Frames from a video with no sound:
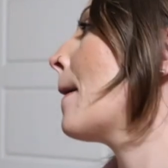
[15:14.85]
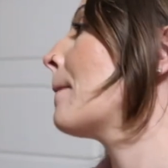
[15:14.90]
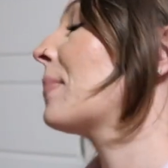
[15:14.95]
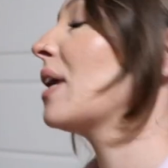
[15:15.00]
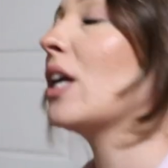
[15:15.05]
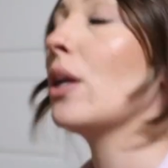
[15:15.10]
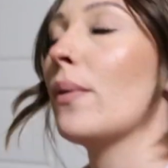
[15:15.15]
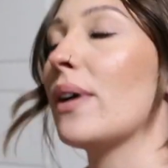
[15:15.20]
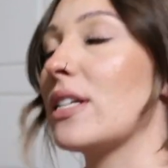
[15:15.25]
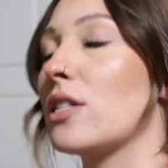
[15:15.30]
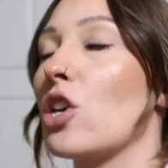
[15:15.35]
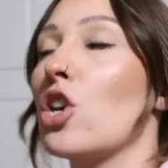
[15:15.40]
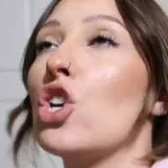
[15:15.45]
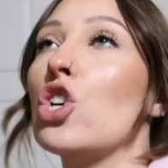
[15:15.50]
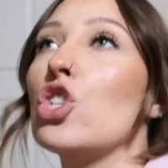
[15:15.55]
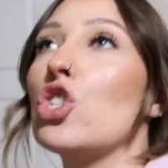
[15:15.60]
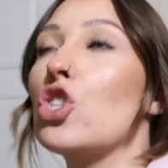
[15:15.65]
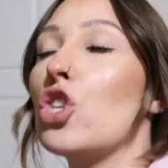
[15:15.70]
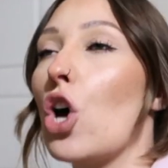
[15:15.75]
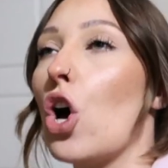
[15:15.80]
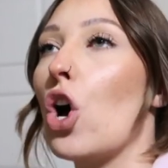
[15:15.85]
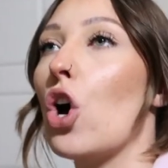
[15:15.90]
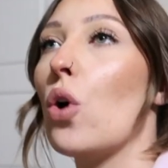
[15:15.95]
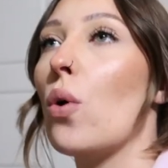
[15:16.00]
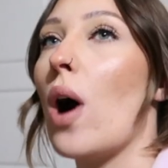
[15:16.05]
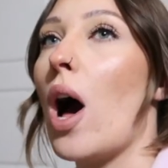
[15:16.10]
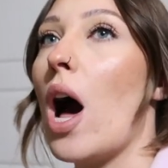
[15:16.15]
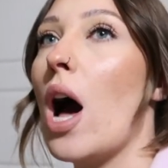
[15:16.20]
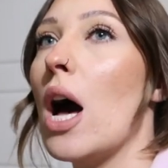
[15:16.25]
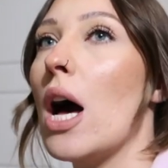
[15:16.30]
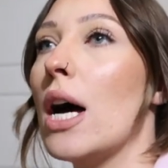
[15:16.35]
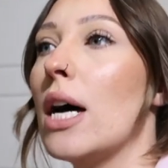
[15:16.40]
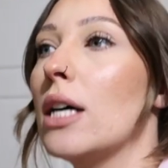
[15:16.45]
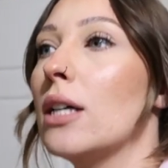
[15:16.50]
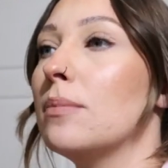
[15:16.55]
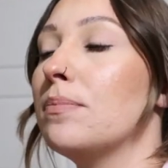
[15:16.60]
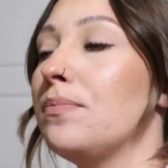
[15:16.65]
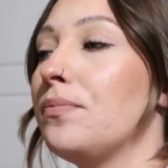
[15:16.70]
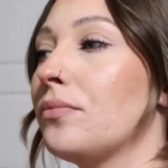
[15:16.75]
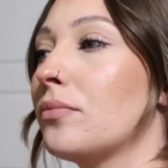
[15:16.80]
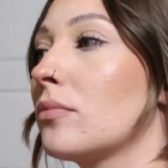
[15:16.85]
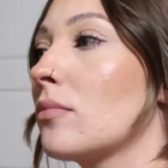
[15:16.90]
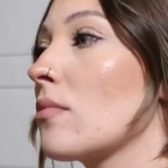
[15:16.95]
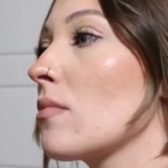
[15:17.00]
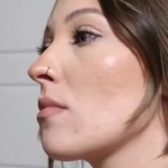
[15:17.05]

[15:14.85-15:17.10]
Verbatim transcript: But anyways, so um,